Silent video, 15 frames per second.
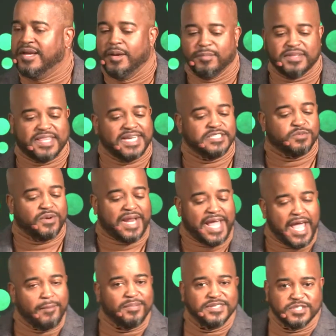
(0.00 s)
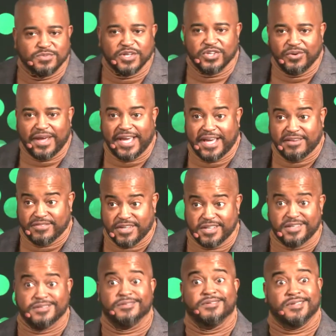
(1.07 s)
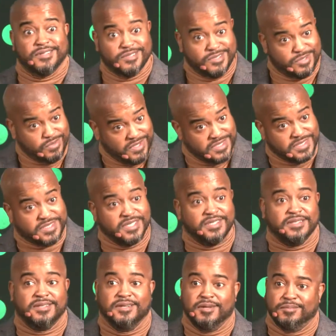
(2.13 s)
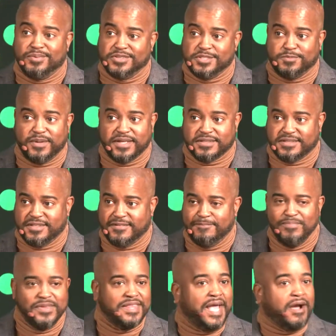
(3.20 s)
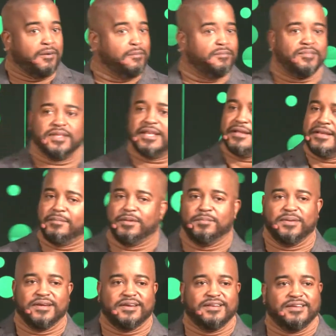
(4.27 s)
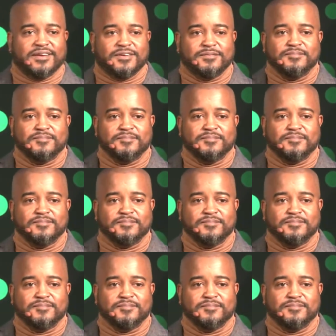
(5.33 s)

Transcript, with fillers: But that's what happens when you have a twisted perspective. Now, let, let me be clear.